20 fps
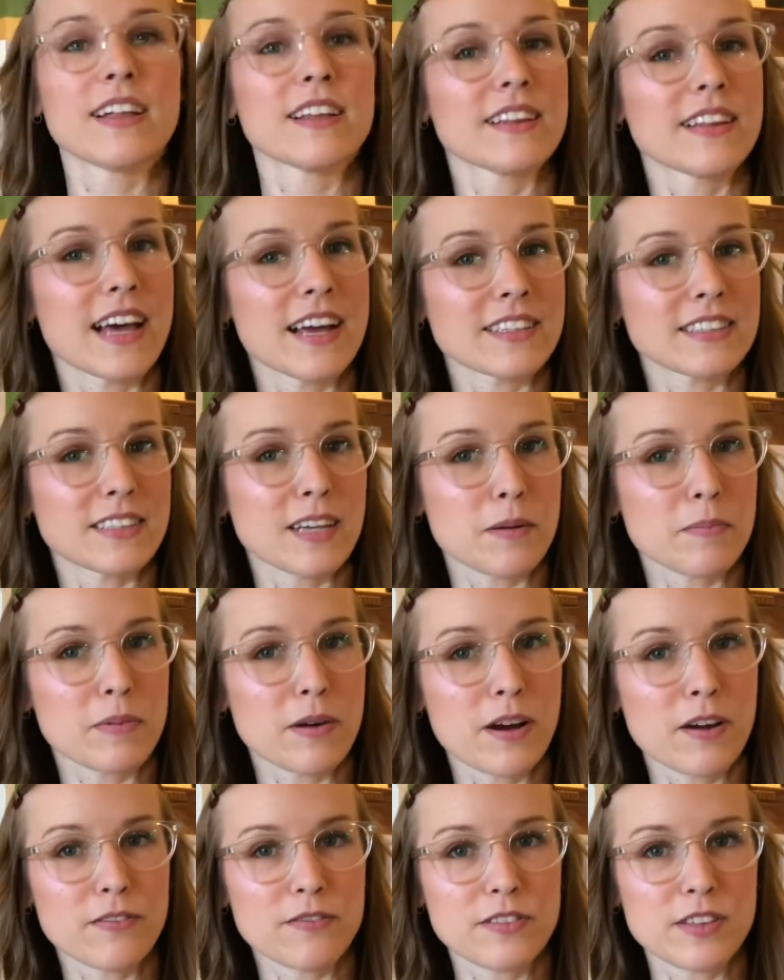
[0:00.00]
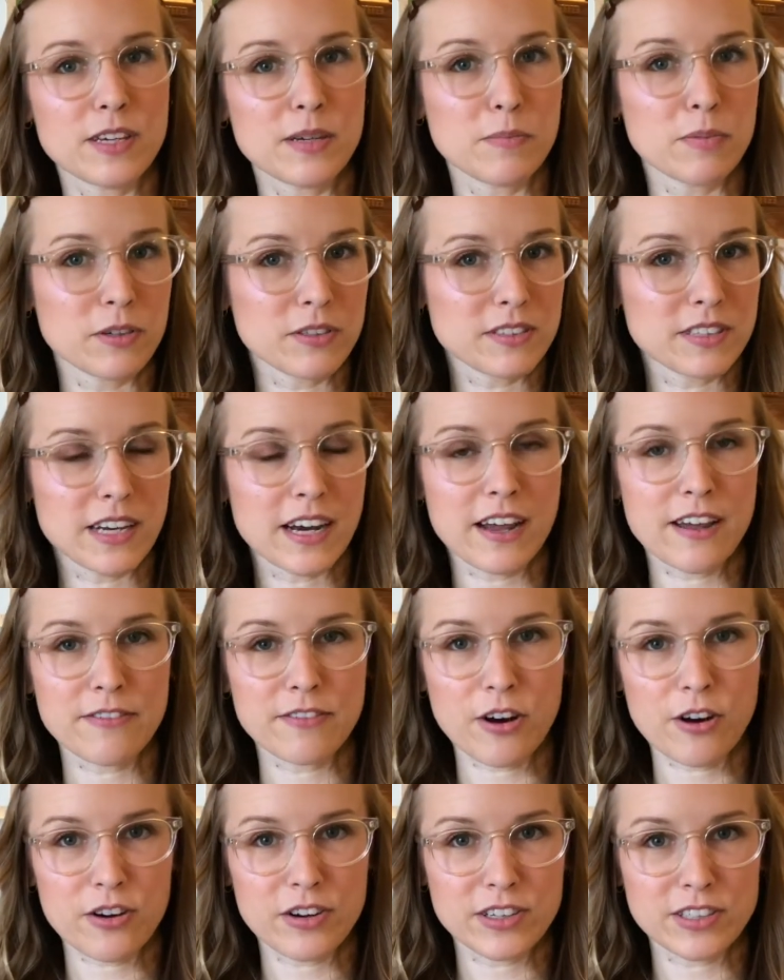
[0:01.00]
Last up of the books that I have
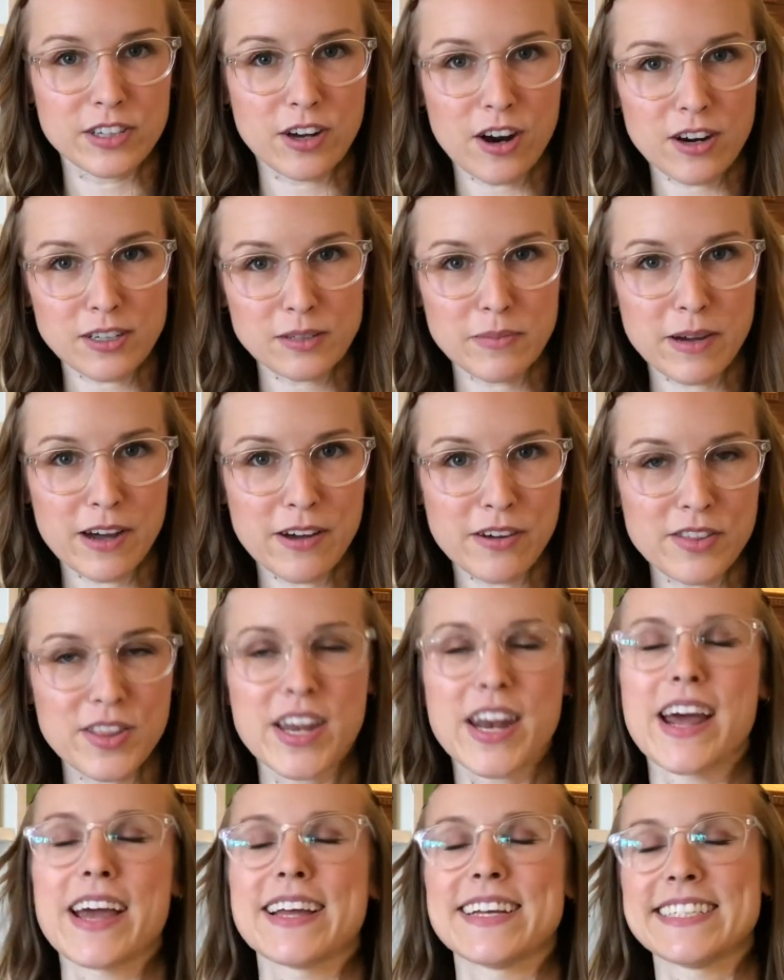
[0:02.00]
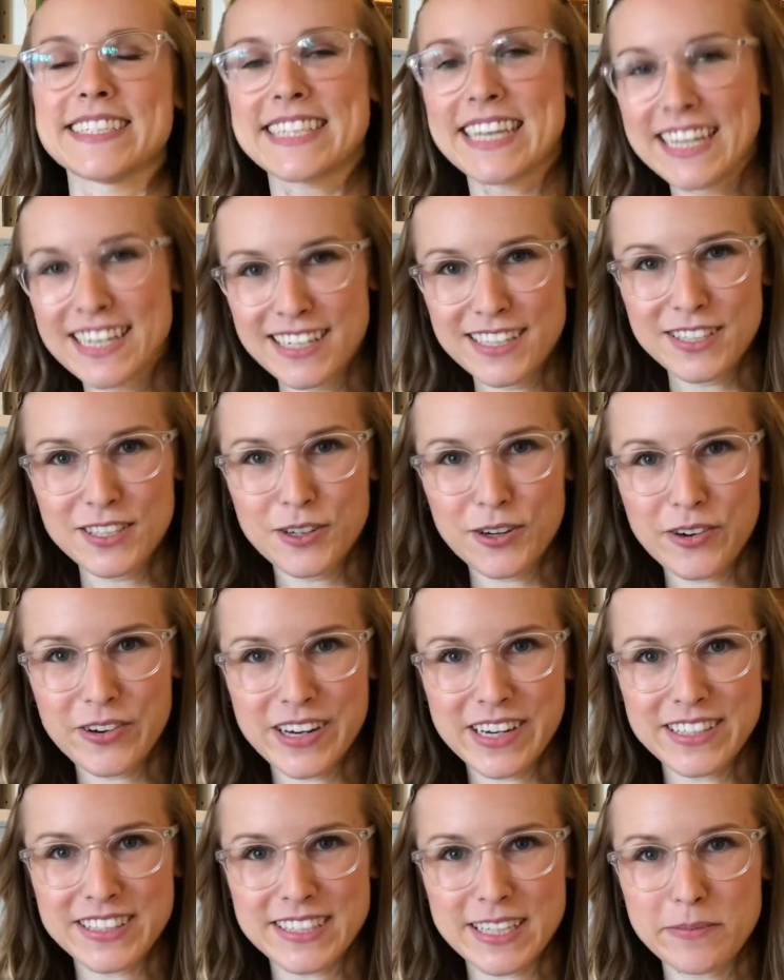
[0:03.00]
already talked about that I intended to read
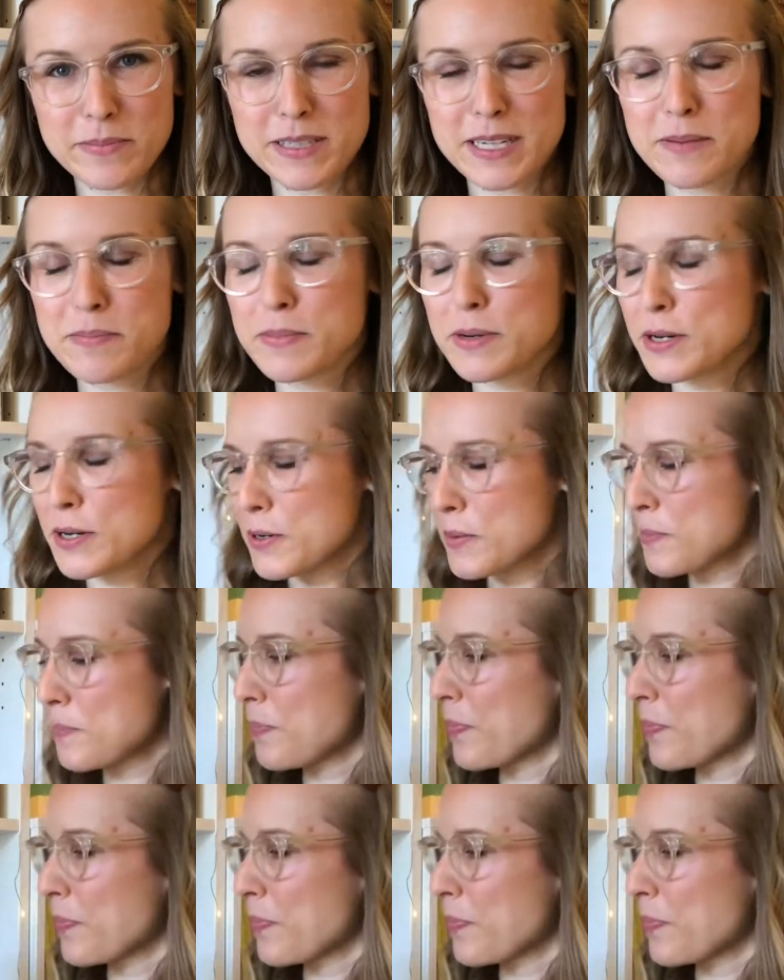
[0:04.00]
in September,